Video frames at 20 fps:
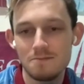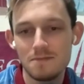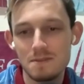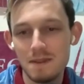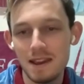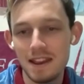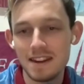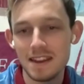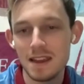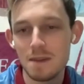
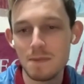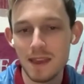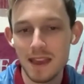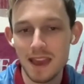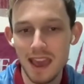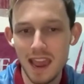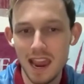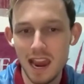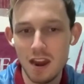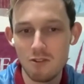made it a bit
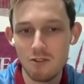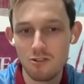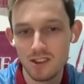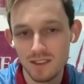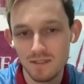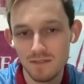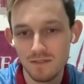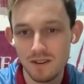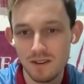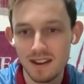
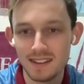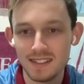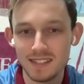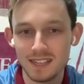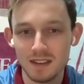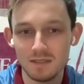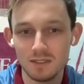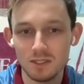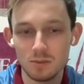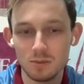hairy for
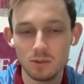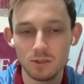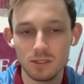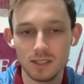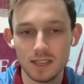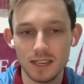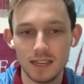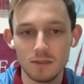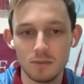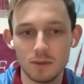ourselves towards
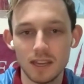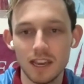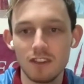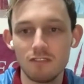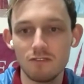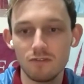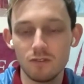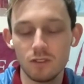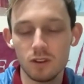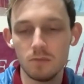the end. We
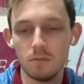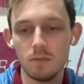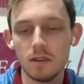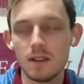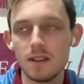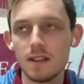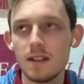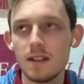gave Fulham